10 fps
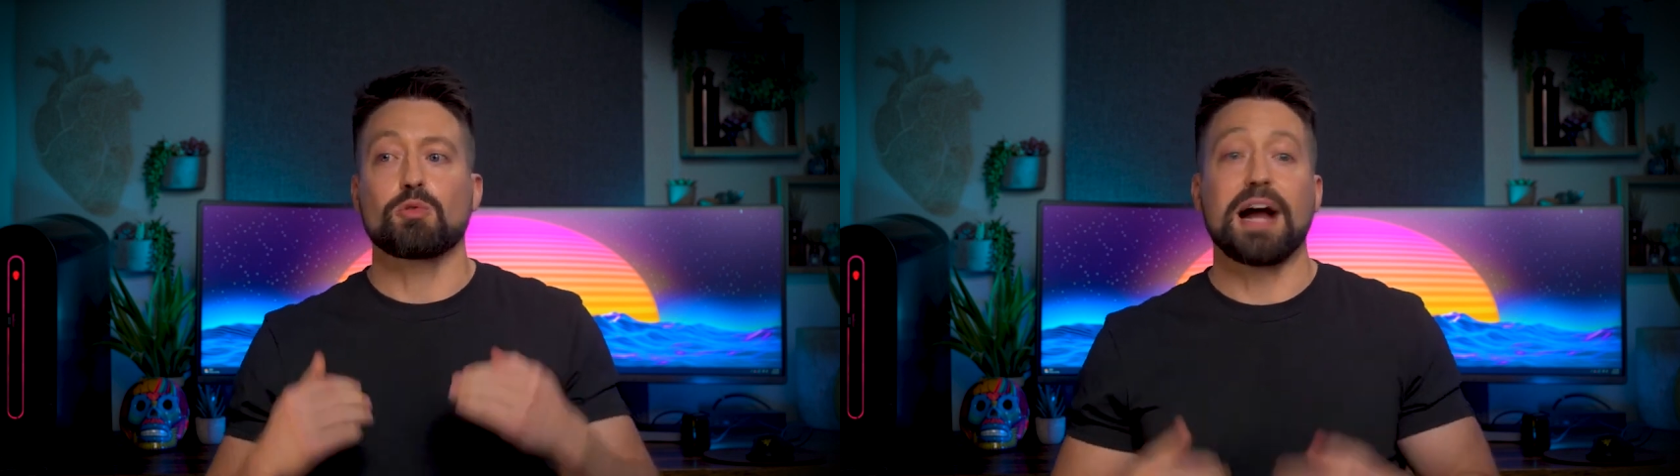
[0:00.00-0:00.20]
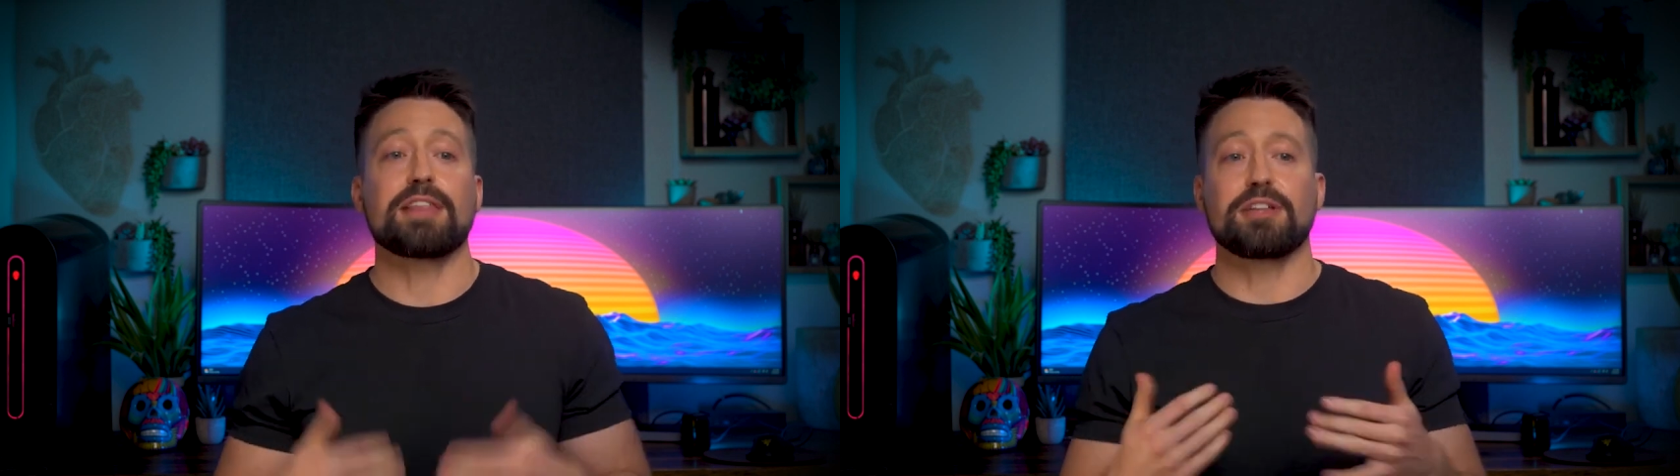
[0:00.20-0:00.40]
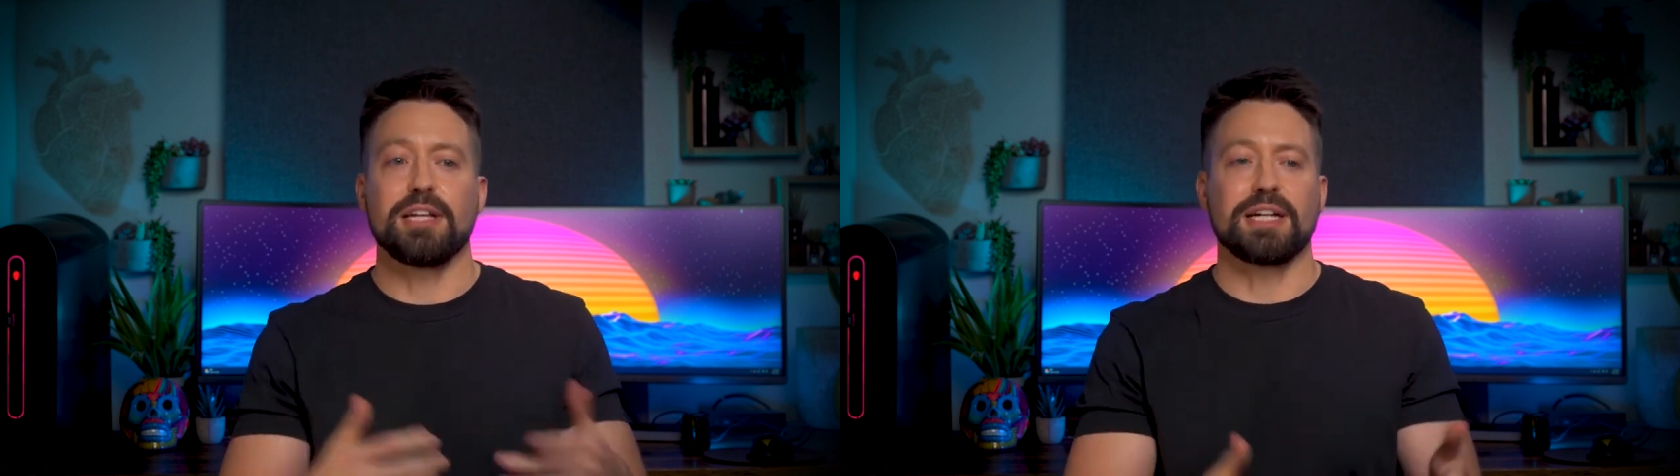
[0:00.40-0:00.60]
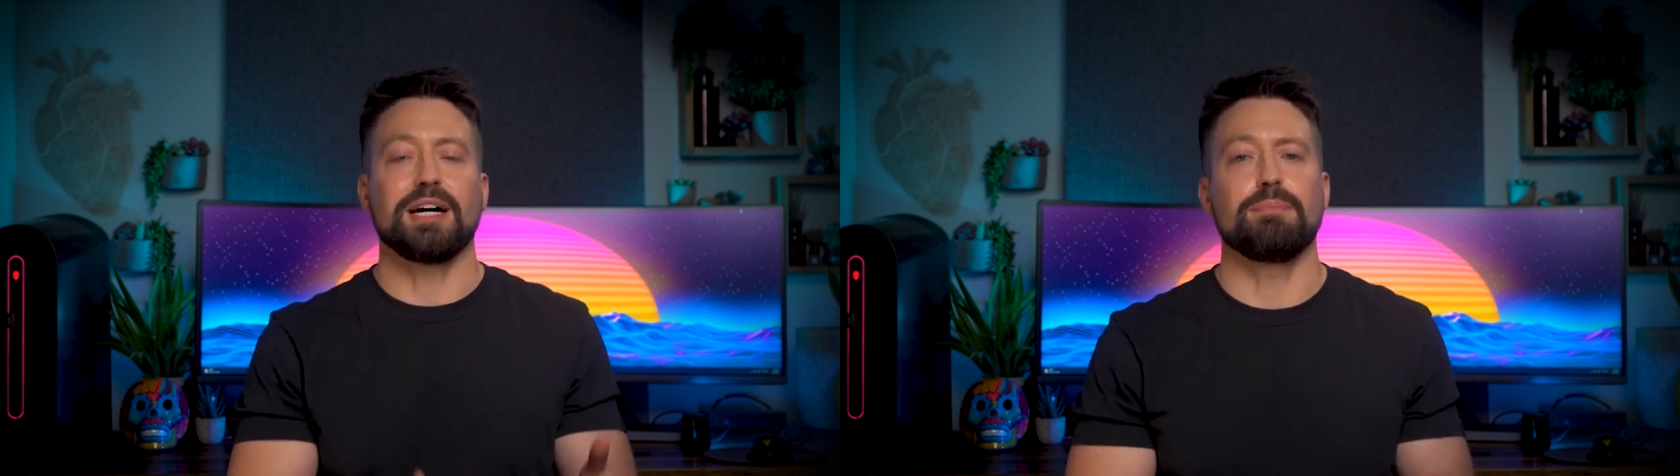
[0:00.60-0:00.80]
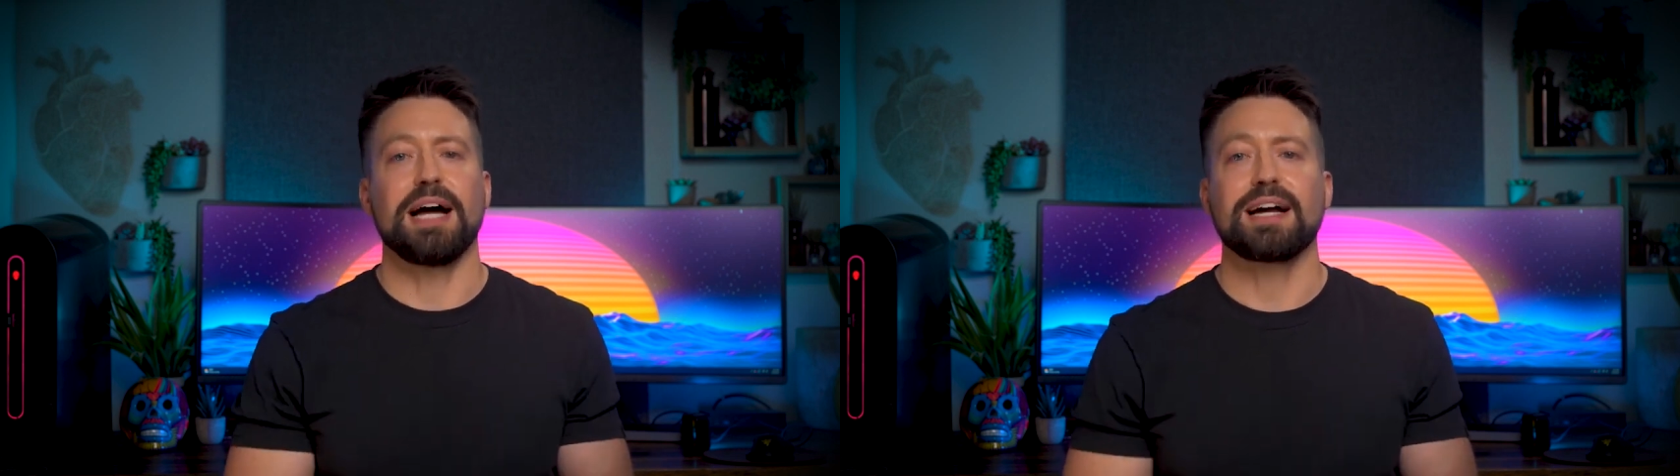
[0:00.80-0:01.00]
rather than a
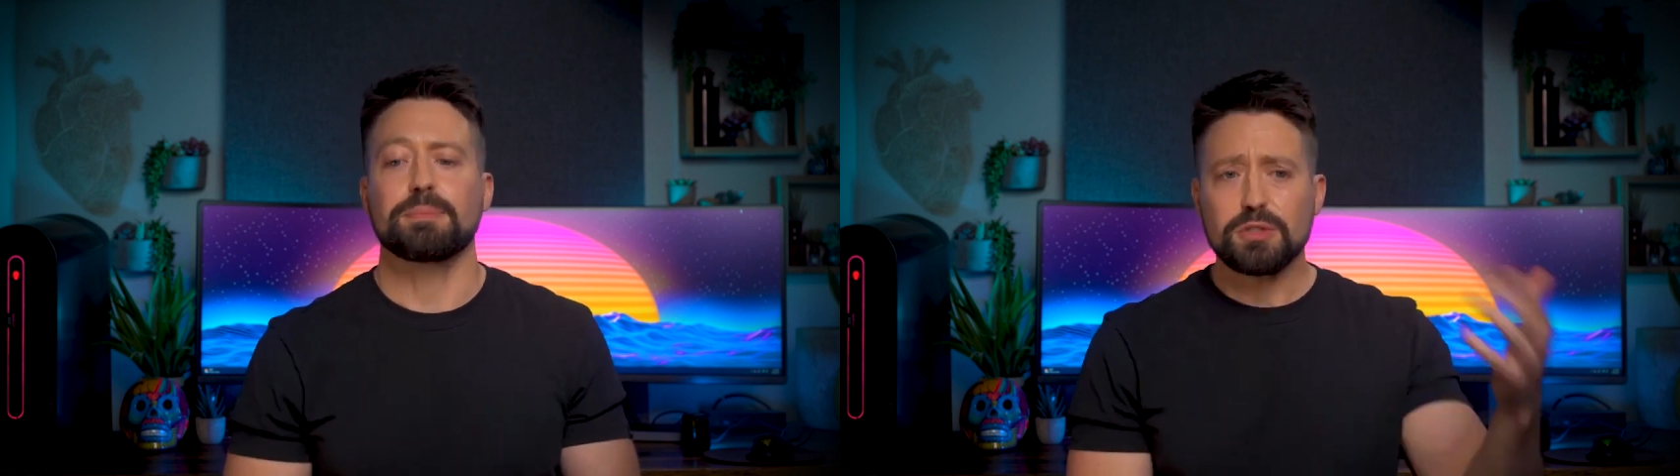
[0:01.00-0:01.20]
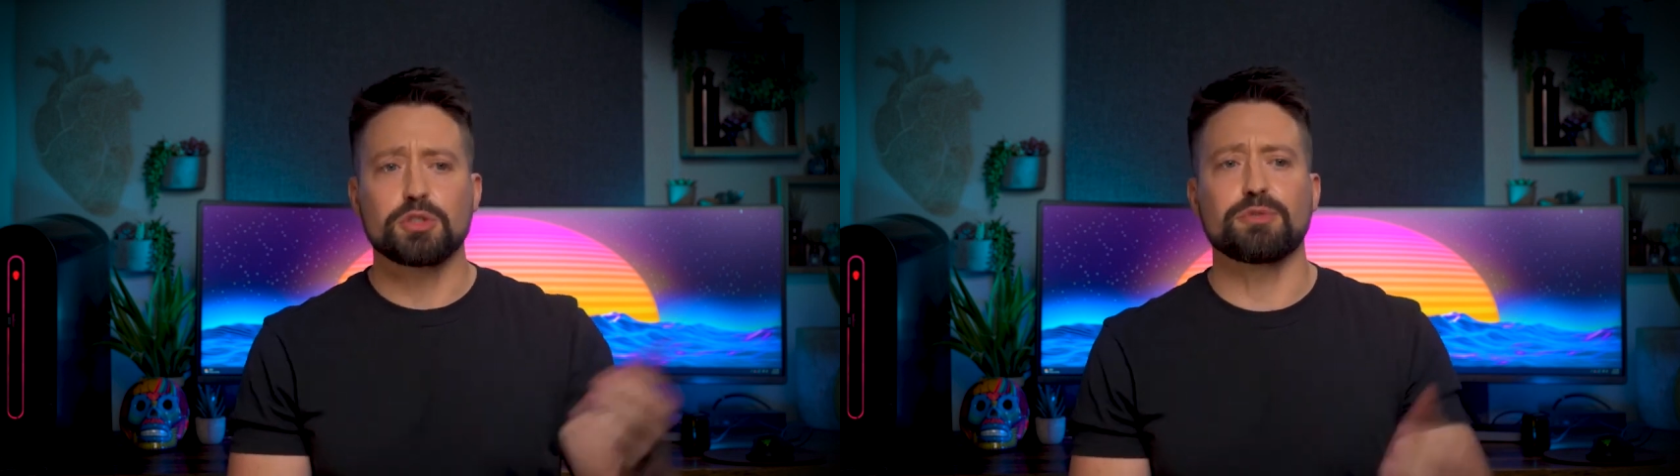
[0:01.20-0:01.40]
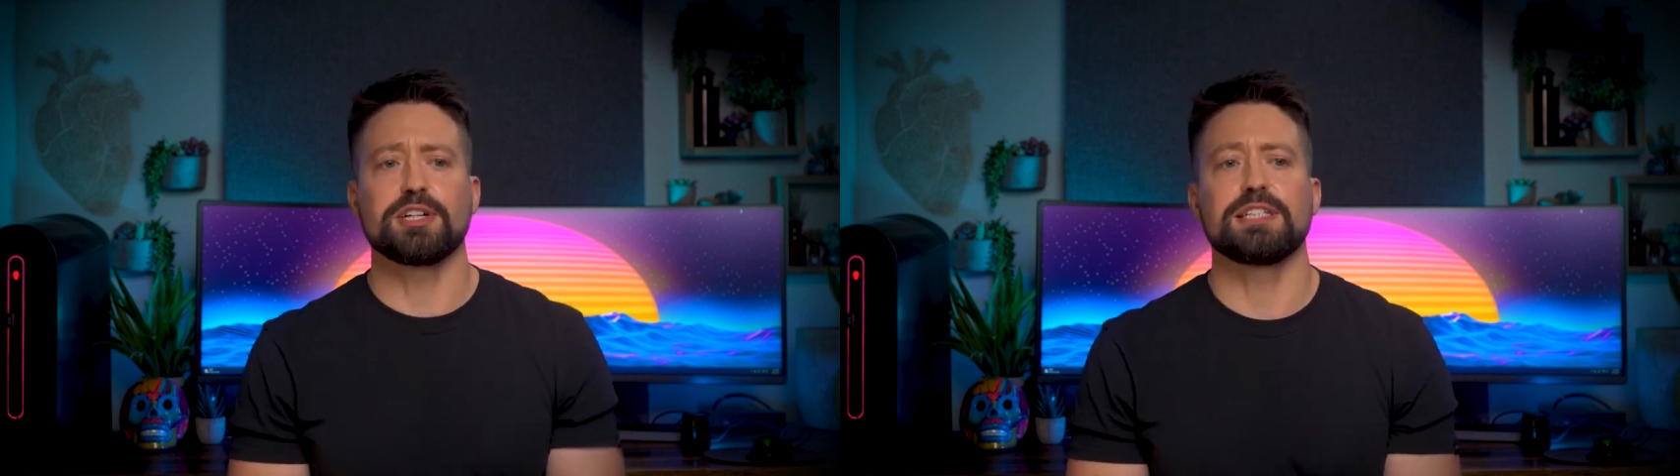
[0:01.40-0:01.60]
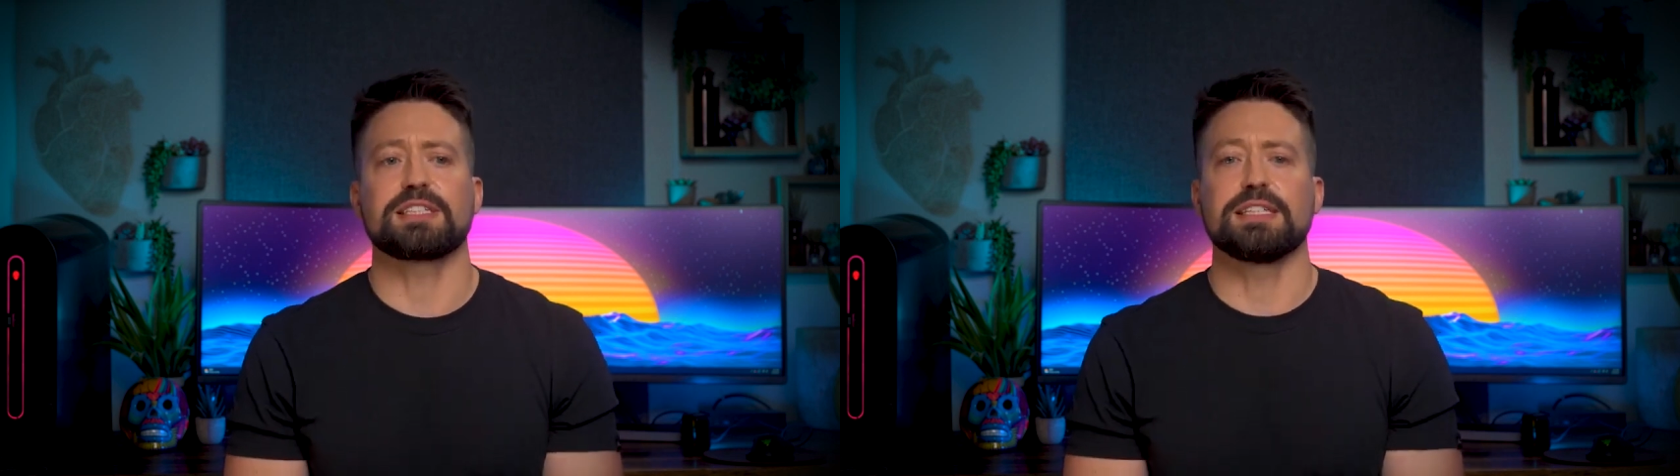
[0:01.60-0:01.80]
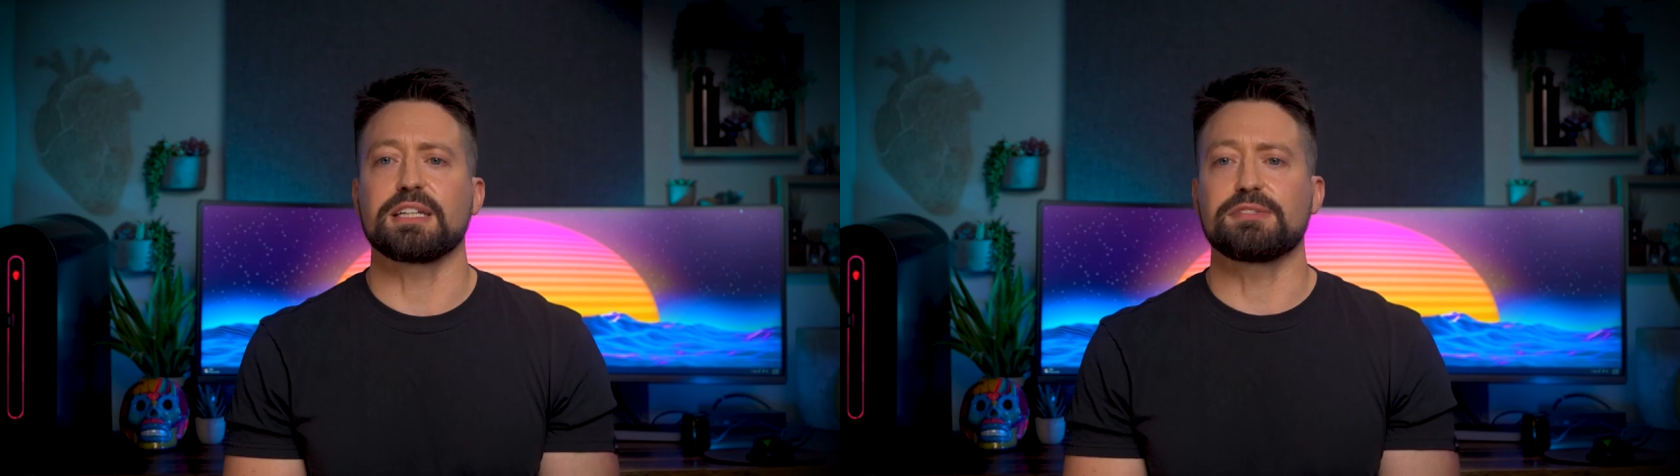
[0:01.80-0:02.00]
comeback. So, for
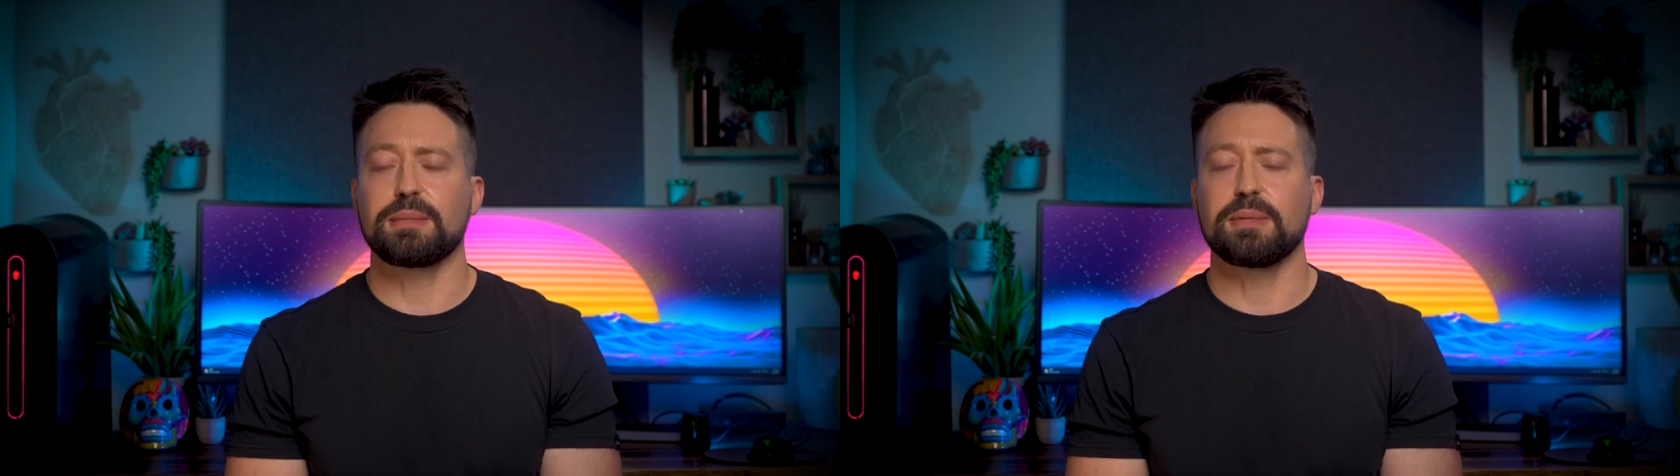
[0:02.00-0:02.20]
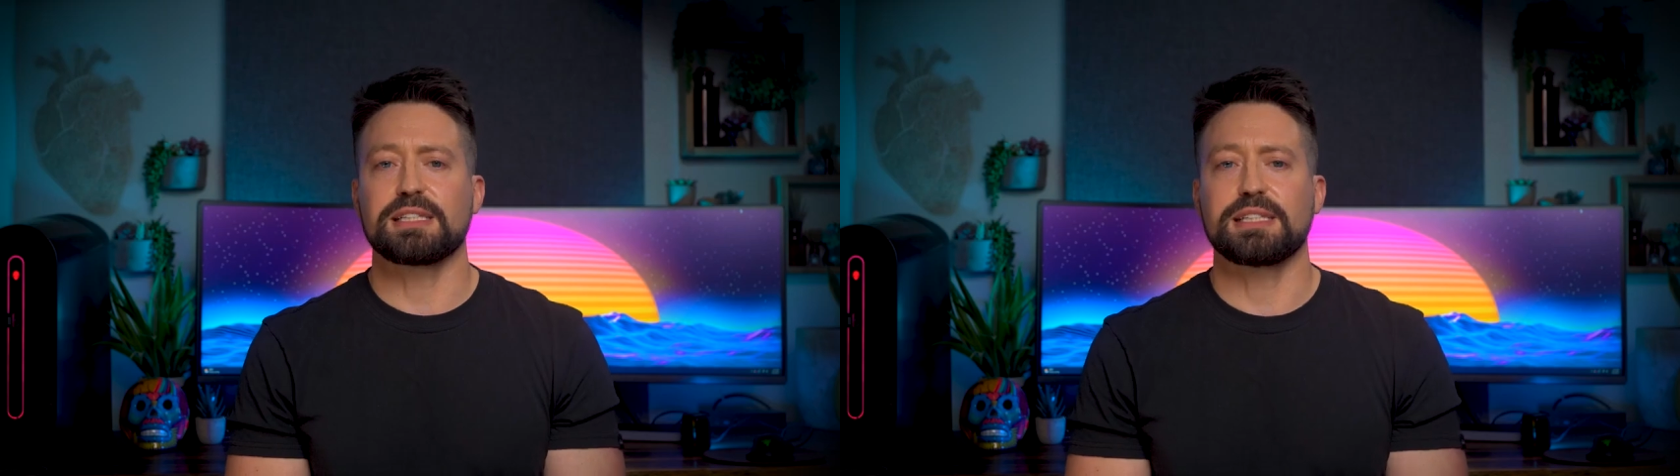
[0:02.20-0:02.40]
instance, if someone